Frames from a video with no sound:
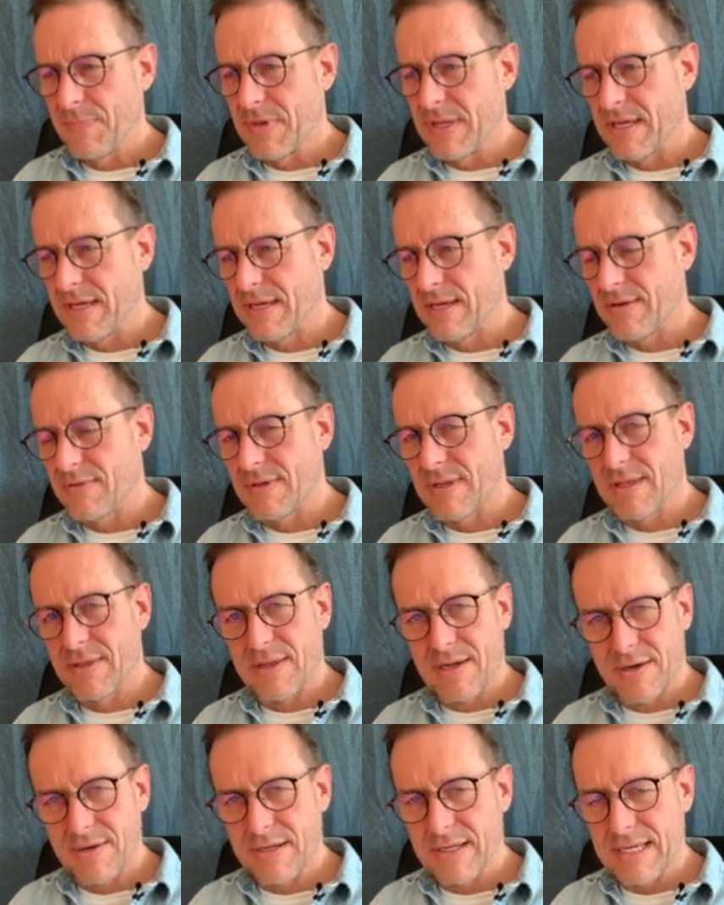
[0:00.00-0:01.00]

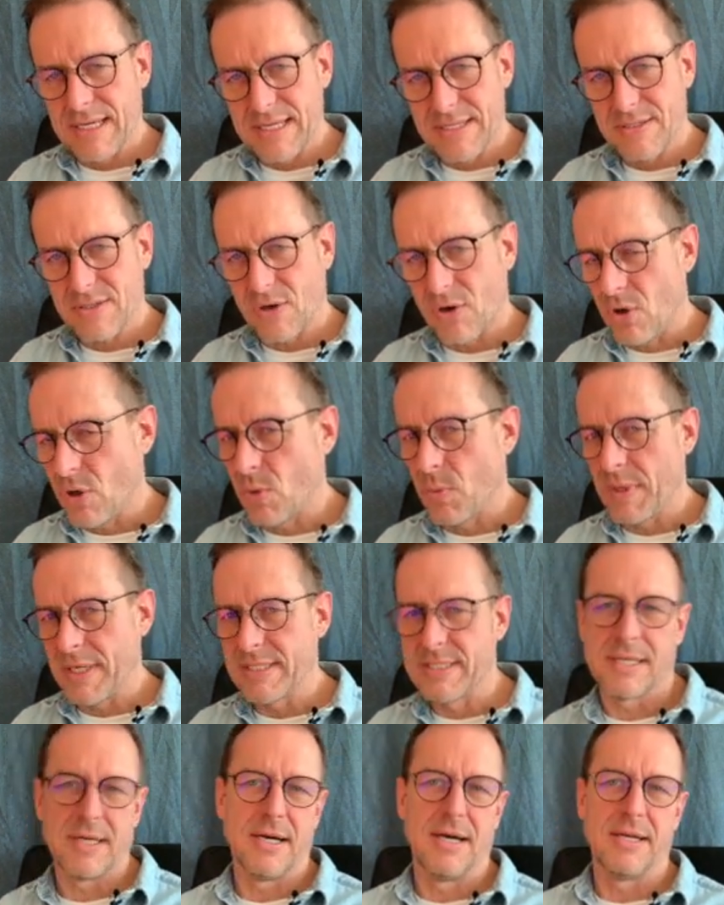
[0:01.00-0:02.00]
there is
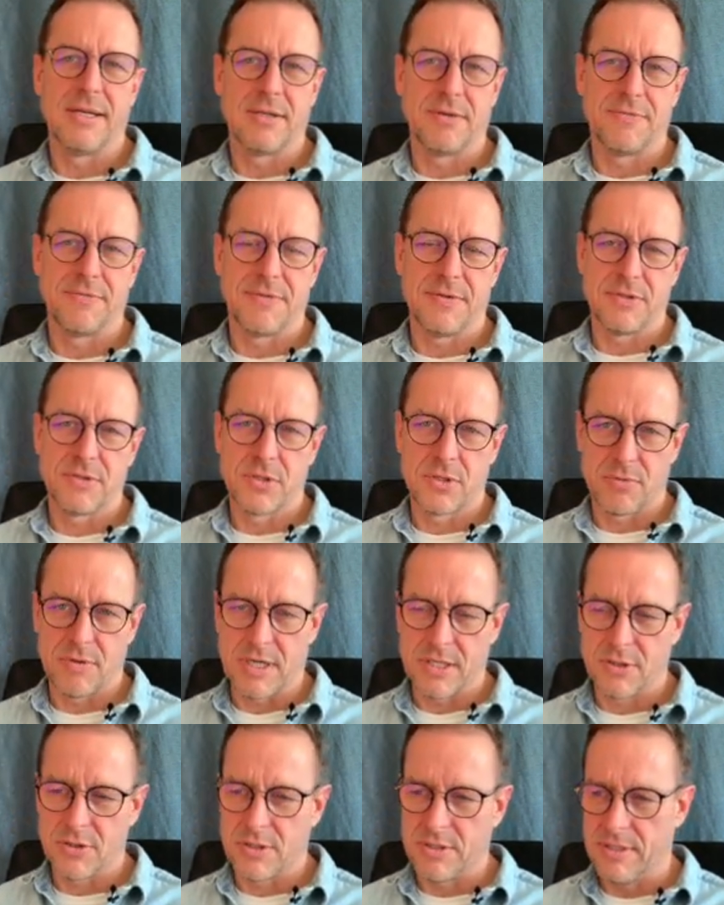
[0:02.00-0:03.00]
always a kind of
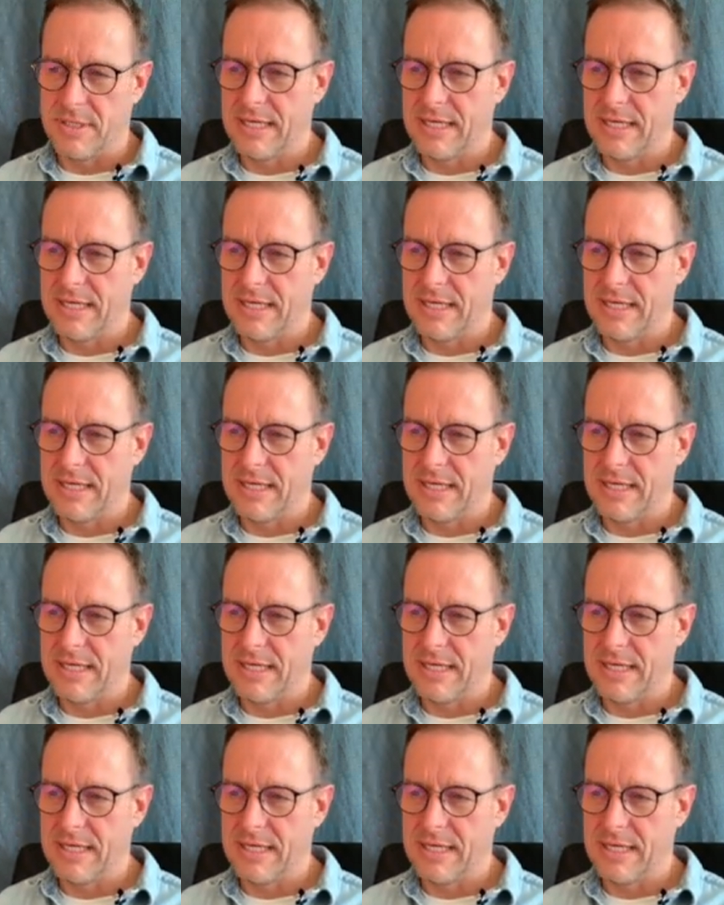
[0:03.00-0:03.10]
structure.